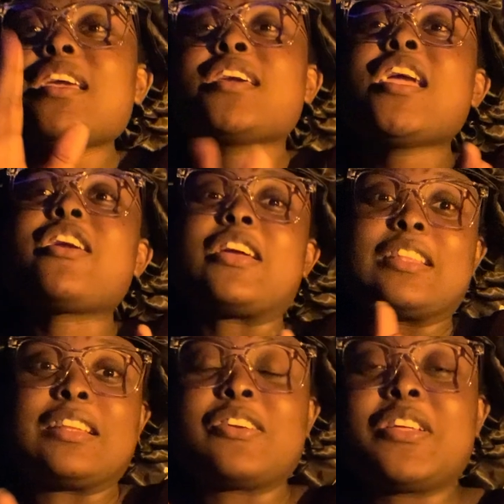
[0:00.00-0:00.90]

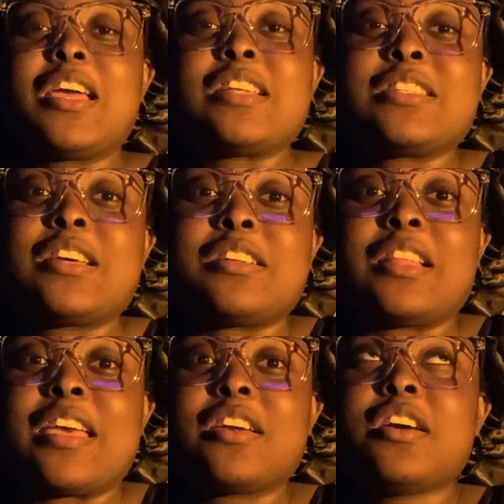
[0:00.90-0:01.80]
Karen, literally, as a,
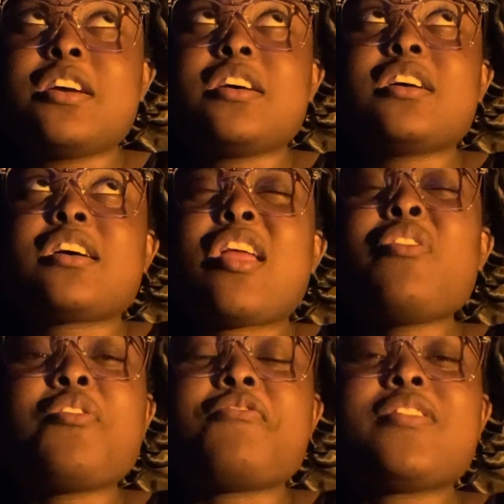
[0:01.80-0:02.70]
like, I don't
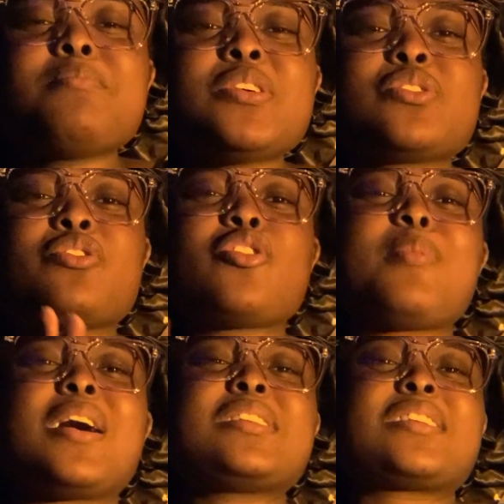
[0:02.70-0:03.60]
know, feminist girl
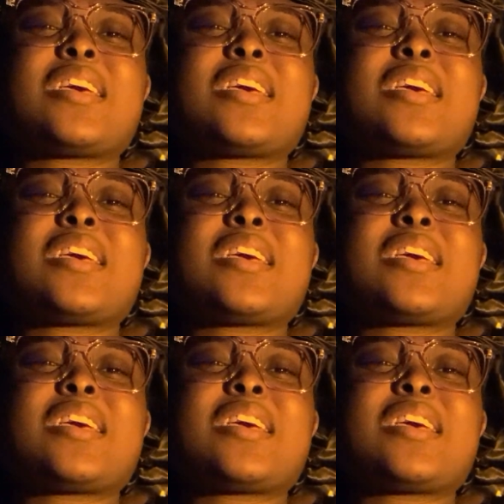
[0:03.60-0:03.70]
boss.